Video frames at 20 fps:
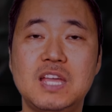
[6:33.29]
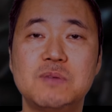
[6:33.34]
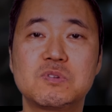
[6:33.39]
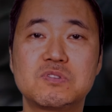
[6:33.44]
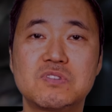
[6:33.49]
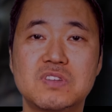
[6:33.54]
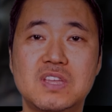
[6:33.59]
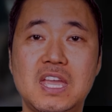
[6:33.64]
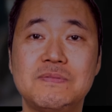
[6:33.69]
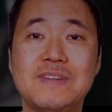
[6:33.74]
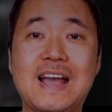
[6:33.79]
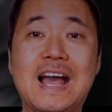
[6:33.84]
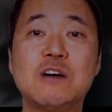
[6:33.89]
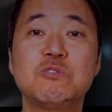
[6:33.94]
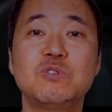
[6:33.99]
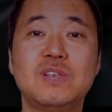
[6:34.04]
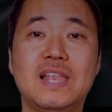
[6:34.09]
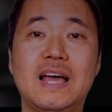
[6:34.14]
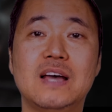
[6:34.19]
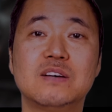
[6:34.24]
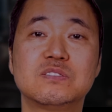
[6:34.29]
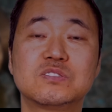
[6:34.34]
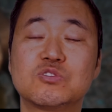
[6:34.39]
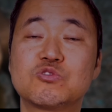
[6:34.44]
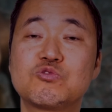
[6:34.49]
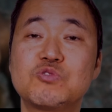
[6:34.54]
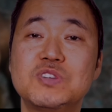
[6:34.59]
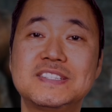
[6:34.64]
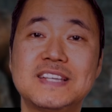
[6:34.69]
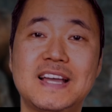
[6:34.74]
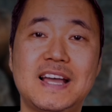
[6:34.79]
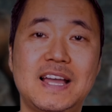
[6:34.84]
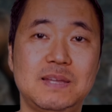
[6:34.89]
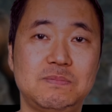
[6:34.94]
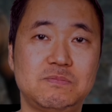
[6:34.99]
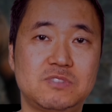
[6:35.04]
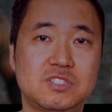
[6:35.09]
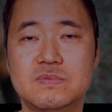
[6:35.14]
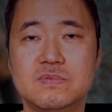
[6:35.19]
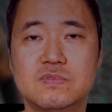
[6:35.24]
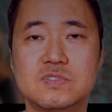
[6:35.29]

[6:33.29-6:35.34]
of the game out loud 3 times.